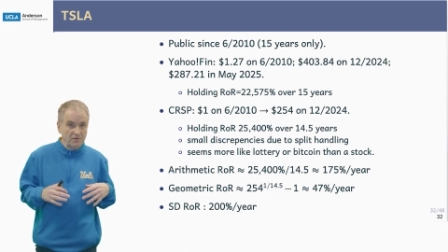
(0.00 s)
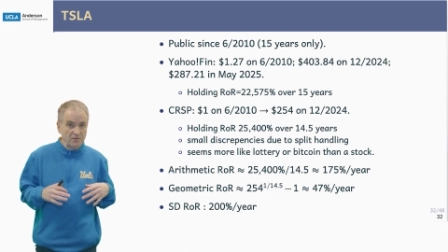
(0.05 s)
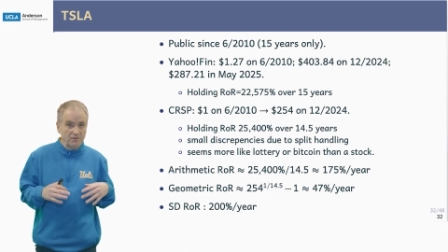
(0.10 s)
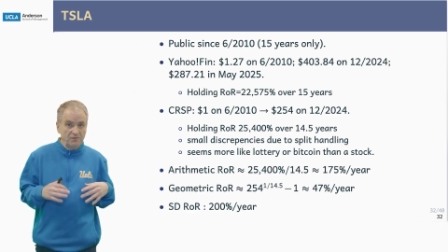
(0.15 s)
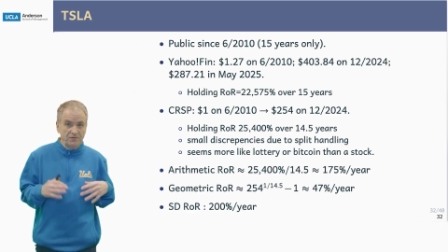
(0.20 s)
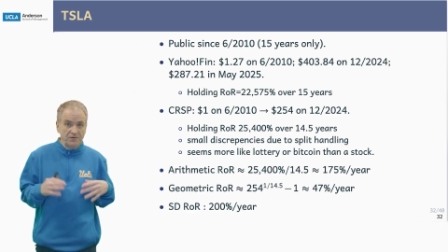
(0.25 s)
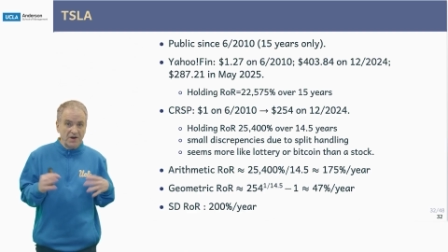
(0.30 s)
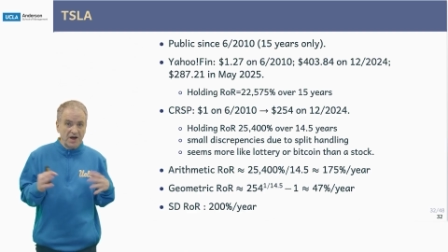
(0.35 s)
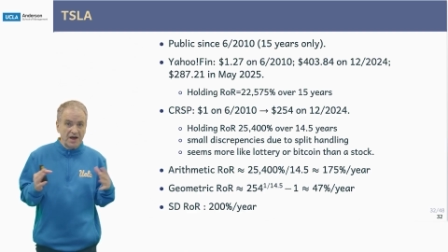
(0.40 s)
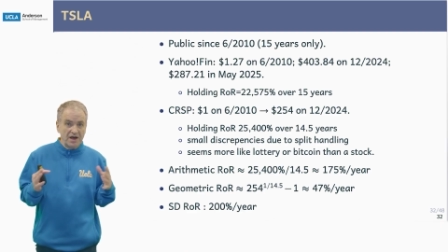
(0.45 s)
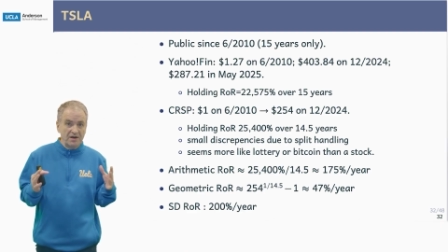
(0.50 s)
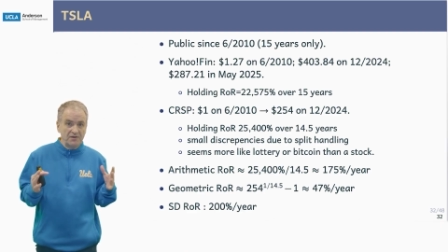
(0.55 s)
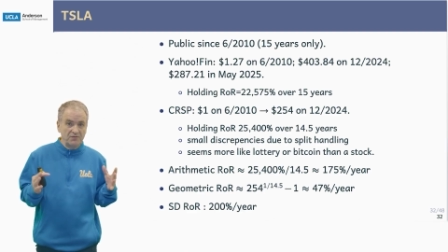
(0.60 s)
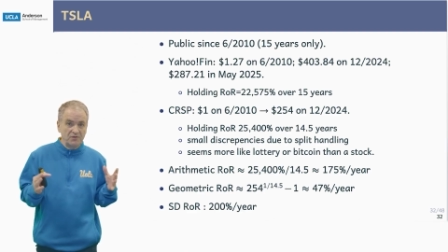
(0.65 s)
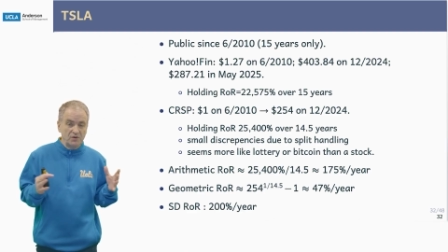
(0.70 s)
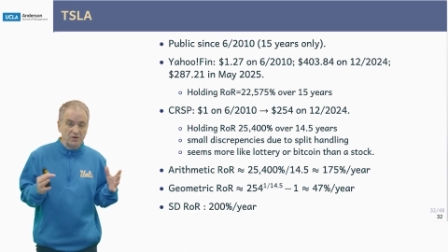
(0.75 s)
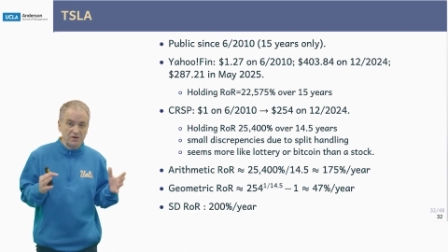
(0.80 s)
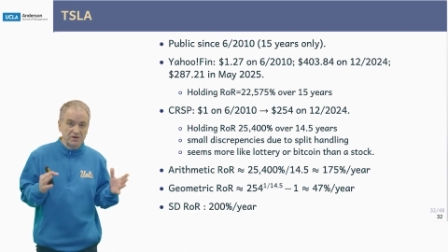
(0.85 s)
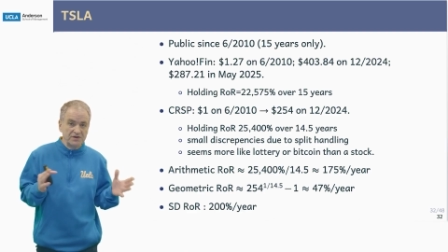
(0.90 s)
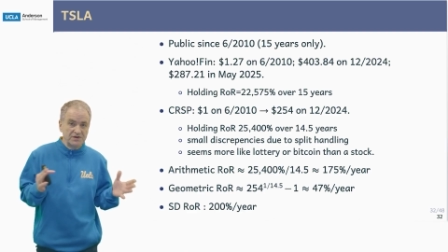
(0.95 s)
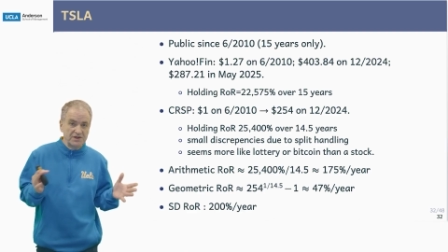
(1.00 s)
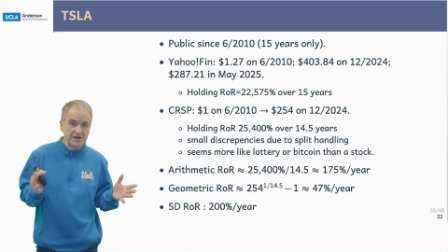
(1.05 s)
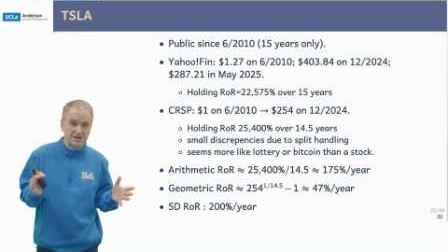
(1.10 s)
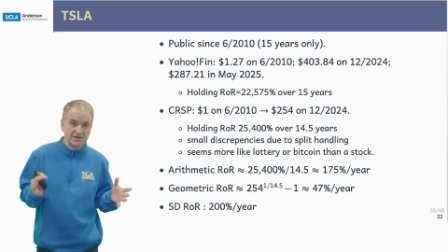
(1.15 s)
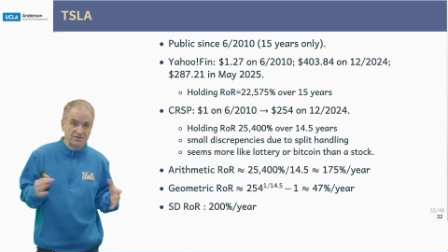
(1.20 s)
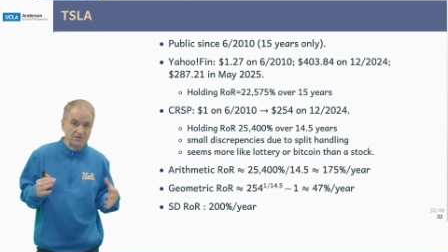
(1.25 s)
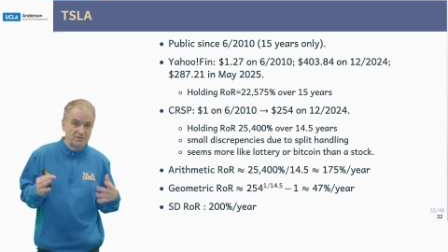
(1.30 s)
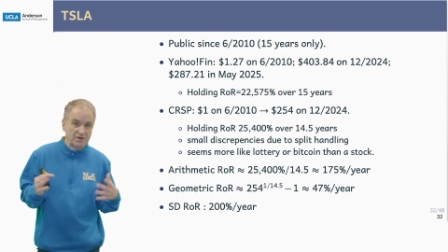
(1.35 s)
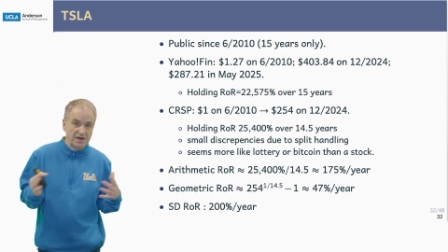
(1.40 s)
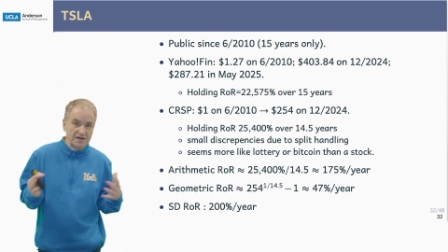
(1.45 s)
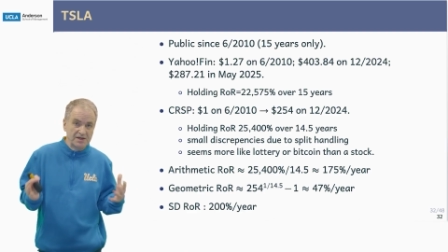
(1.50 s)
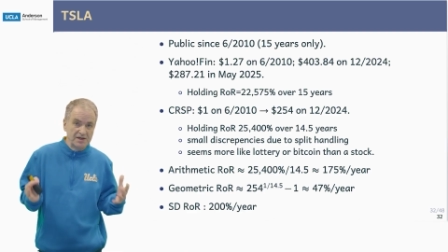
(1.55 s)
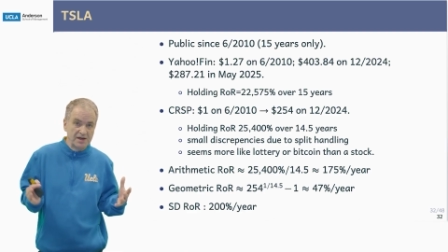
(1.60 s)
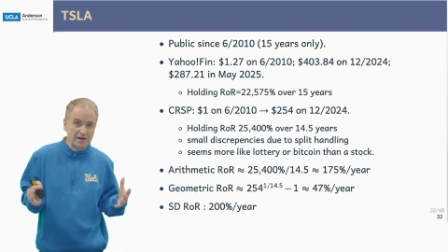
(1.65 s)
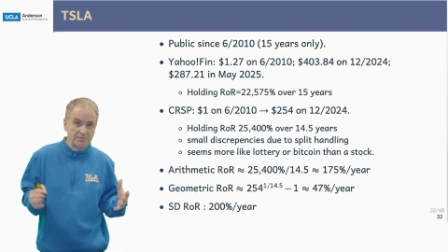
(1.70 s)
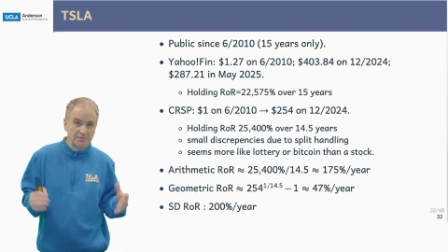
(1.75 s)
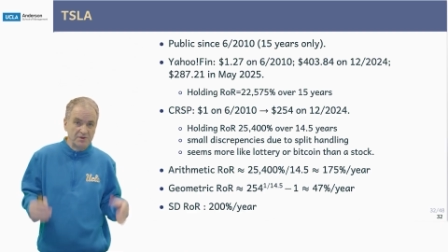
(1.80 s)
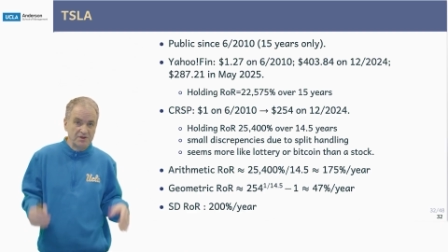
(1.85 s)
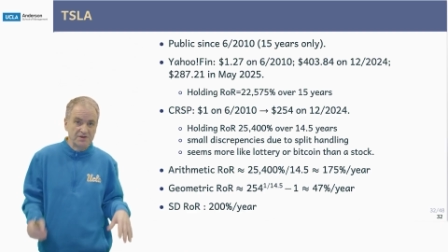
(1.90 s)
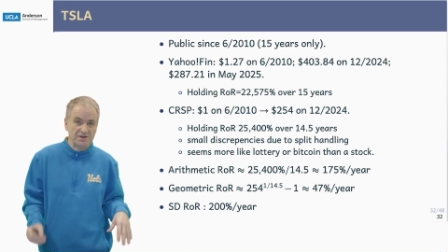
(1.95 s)
5 or 6 right
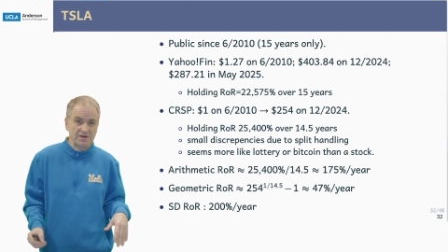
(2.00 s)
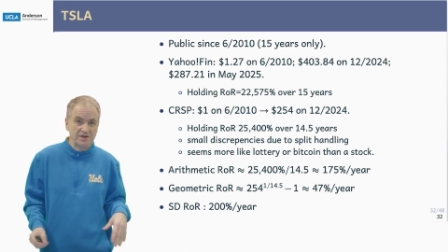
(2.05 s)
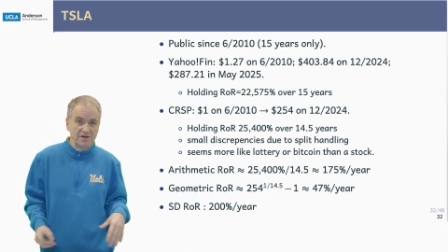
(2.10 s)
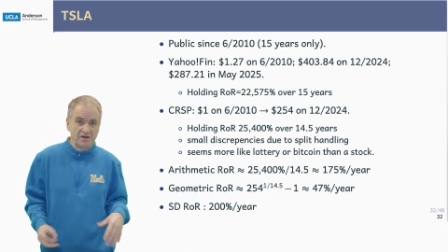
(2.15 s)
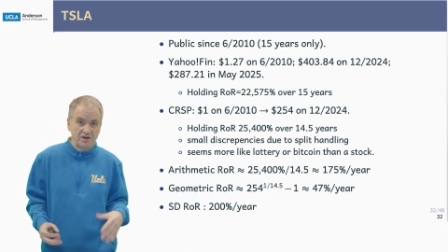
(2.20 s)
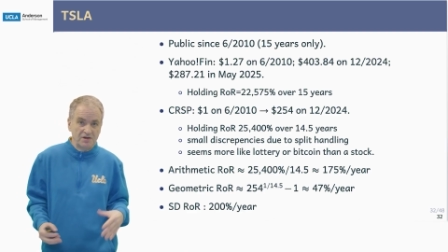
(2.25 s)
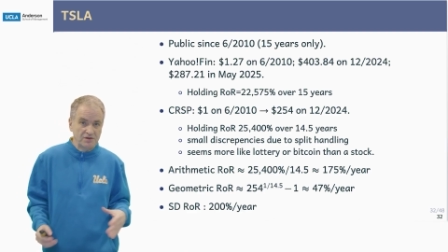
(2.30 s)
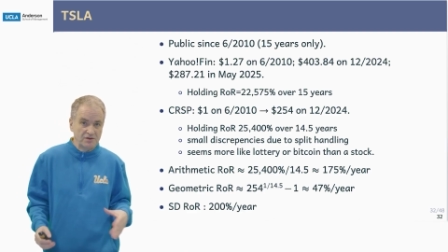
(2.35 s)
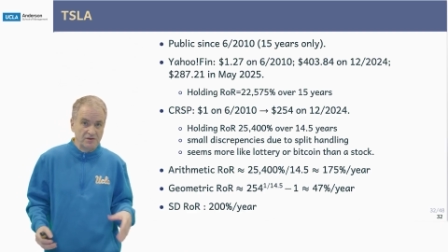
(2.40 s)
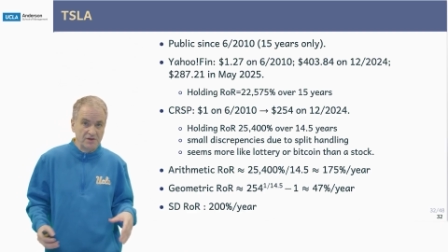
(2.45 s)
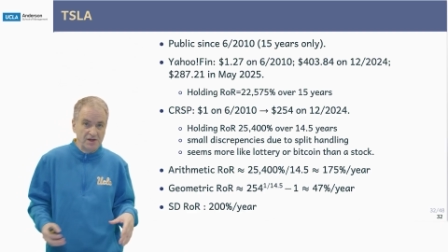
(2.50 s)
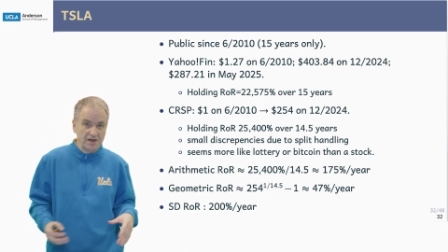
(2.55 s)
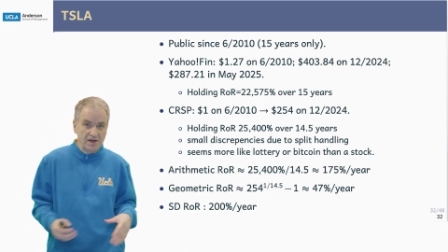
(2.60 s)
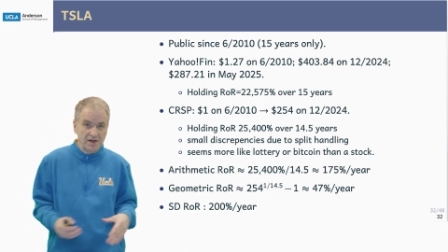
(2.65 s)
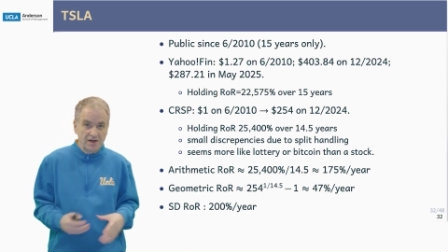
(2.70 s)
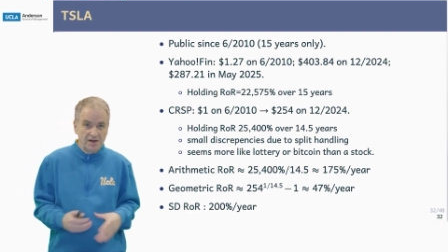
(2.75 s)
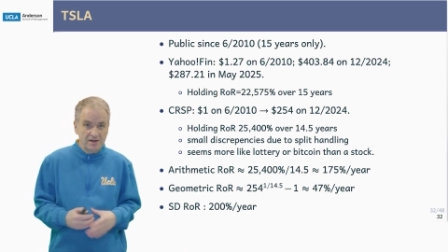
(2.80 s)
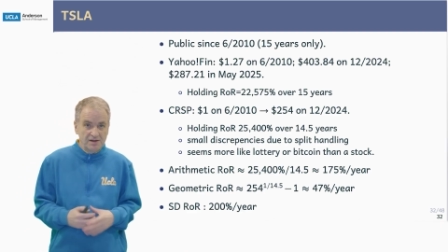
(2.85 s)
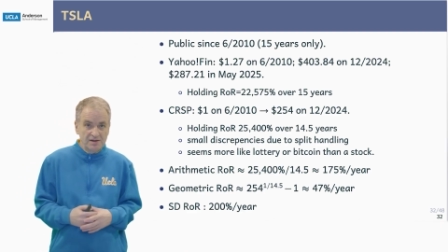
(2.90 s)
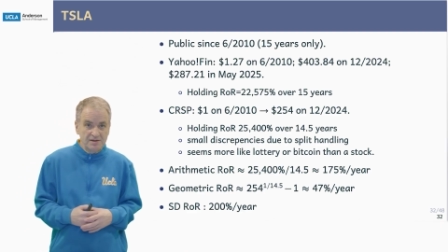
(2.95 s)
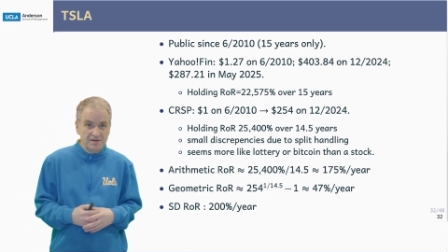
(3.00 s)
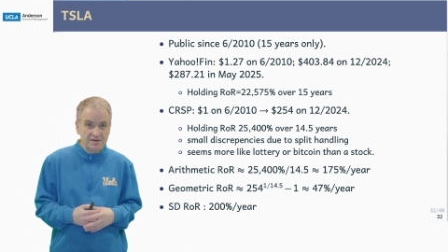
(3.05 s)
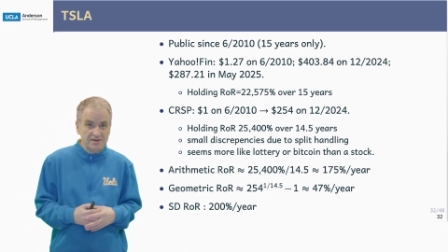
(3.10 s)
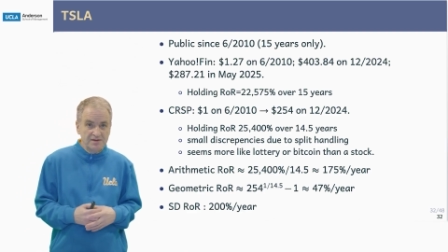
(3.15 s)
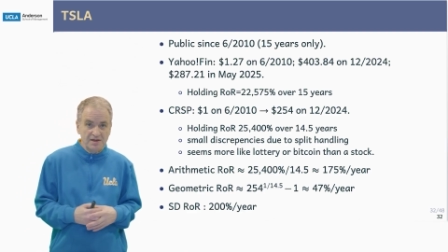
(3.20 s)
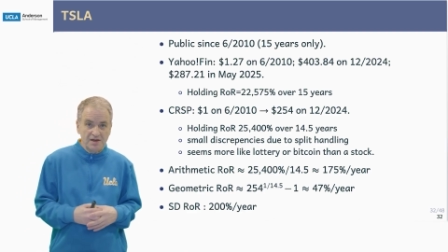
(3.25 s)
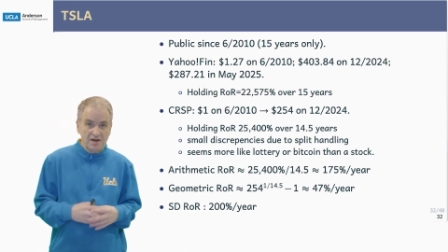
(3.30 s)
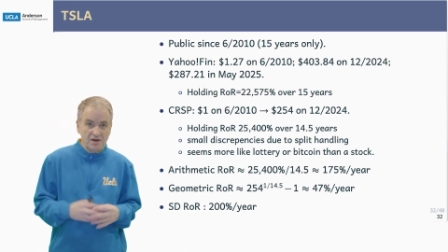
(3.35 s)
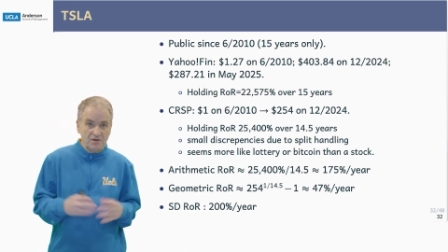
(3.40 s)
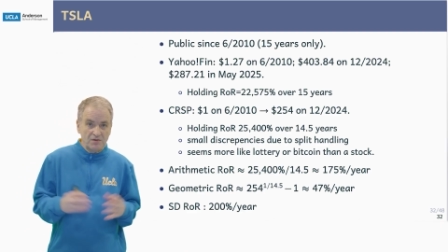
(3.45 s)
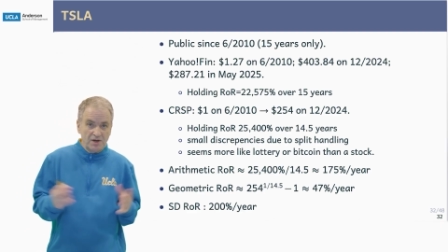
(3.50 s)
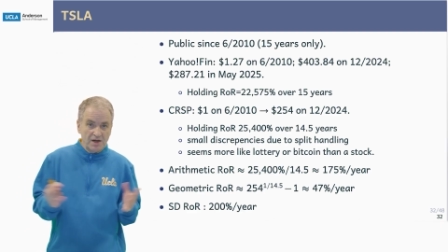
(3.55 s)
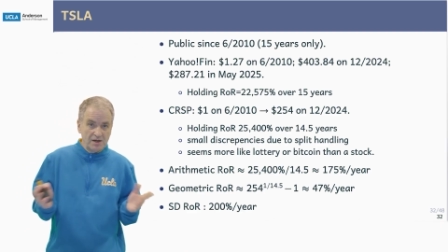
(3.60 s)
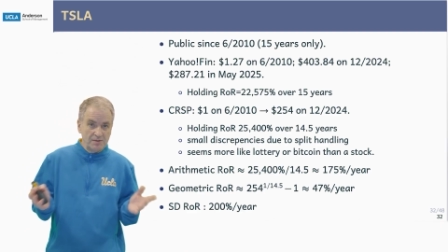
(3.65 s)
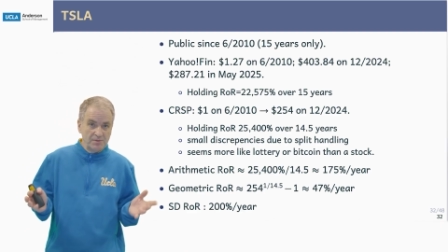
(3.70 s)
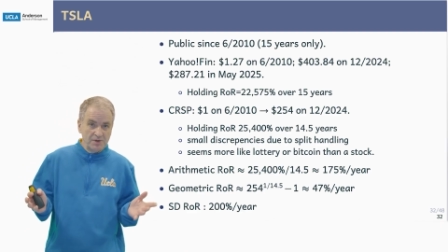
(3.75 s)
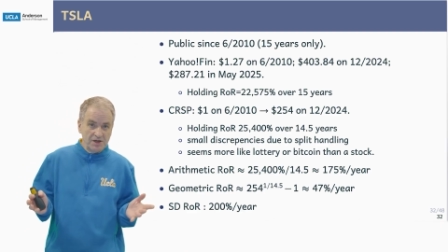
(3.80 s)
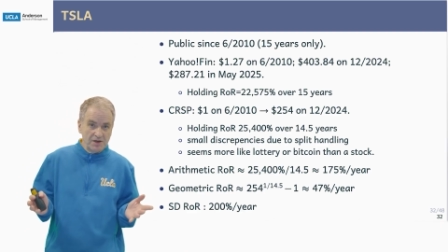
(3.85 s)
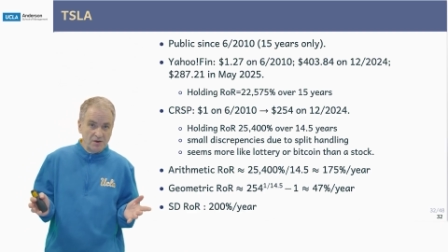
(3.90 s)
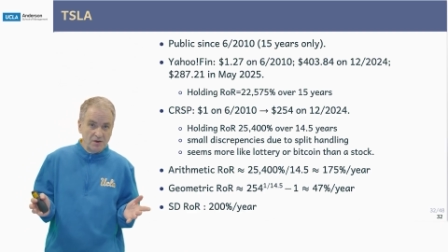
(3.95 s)
numbers in the lottery. This is
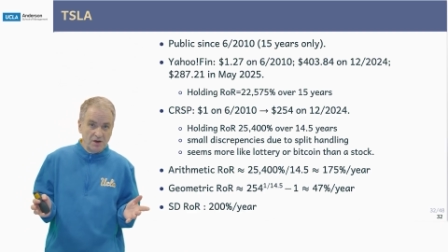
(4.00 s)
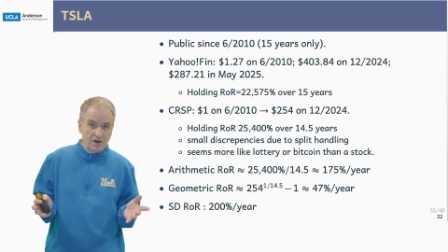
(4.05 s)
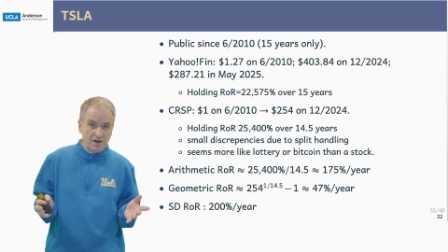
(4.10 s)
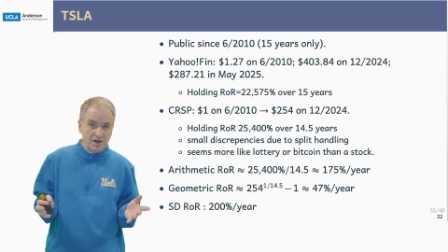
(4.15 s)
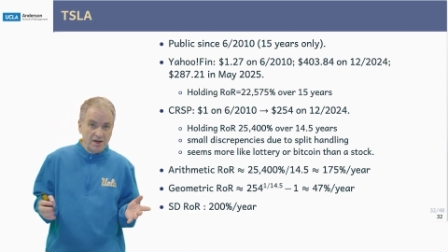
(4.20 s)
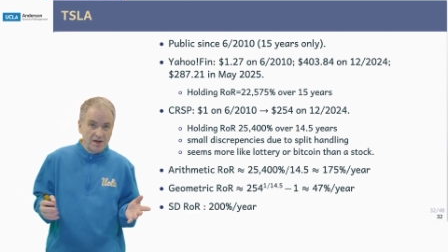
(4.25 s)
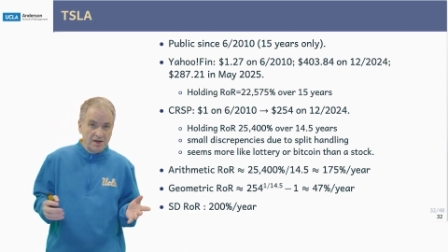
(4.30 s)
incredibly good.